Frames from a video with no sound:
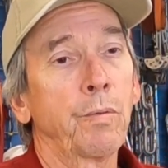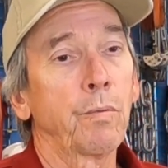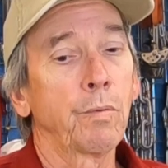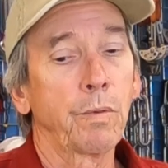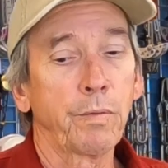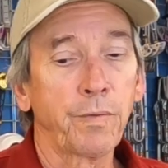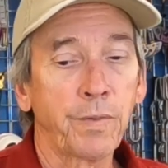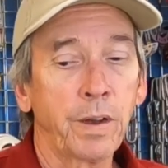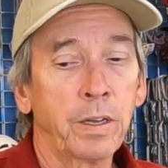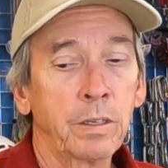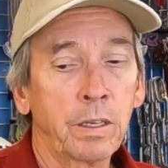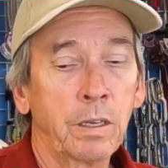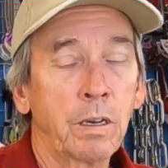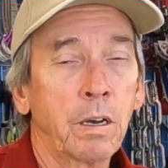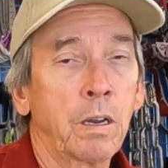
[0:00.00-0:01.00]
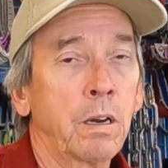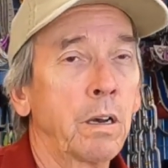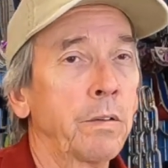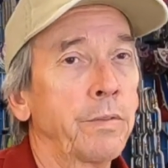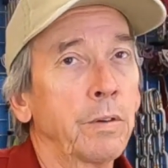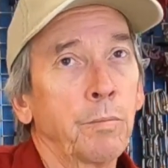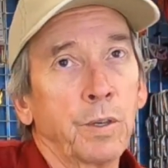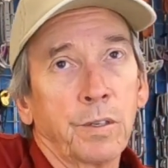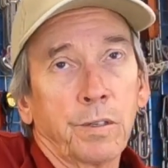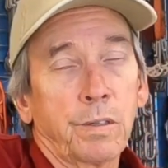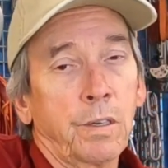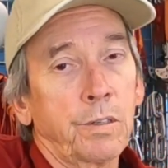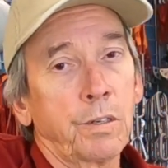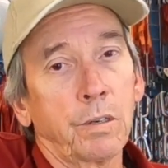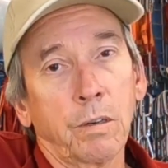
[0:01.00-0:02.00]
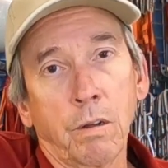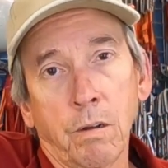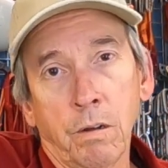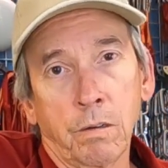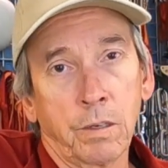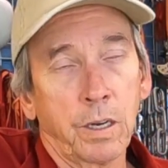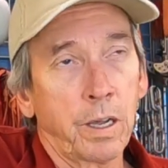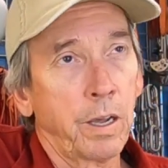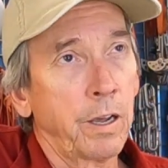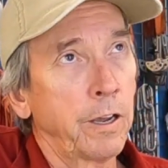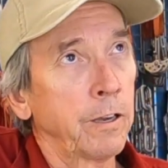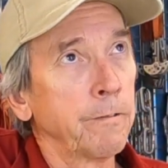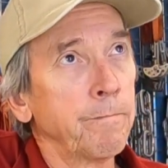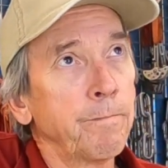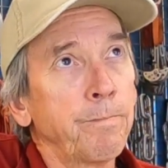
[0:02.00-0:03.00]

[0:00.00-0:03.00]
When we finally got off, it had been such a long day.